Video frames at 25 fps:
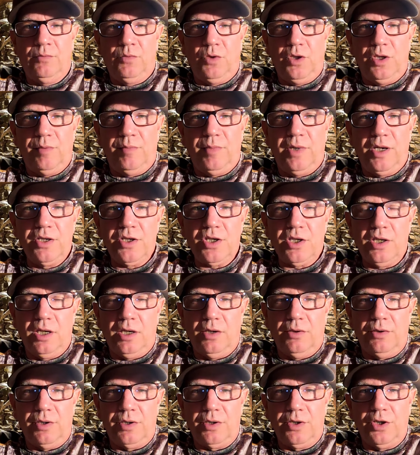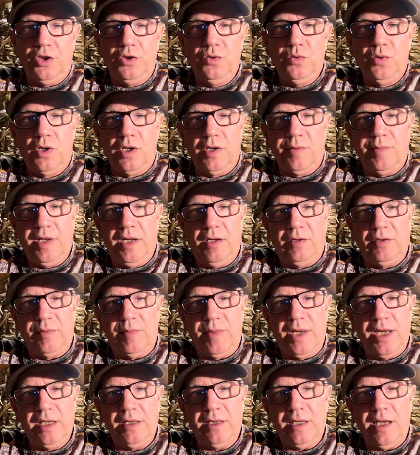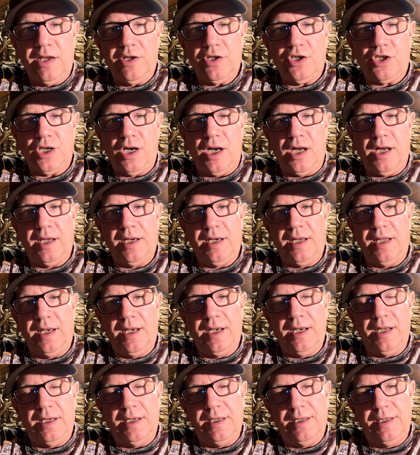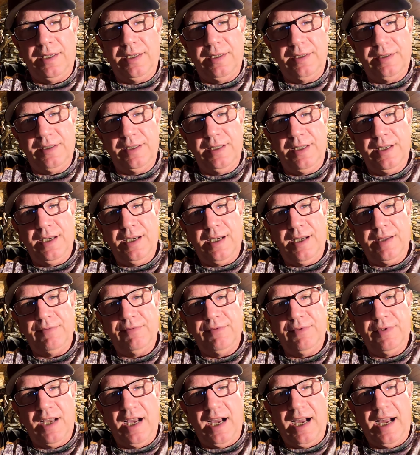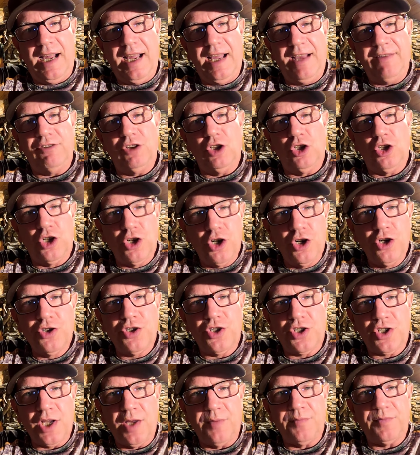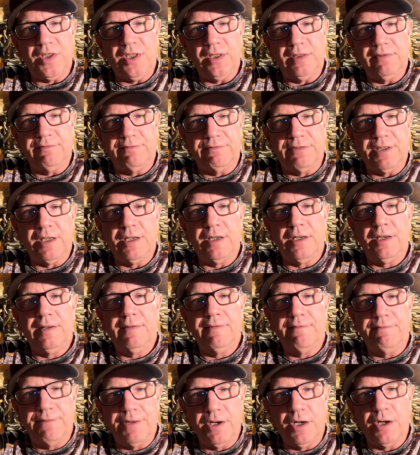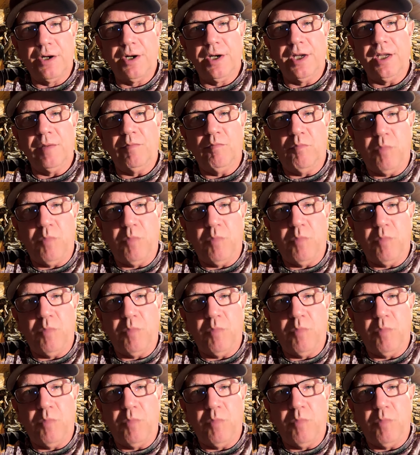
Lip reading: with a muzzleloader, you want to be able to make that shot. And, yeah, I have learned something very, very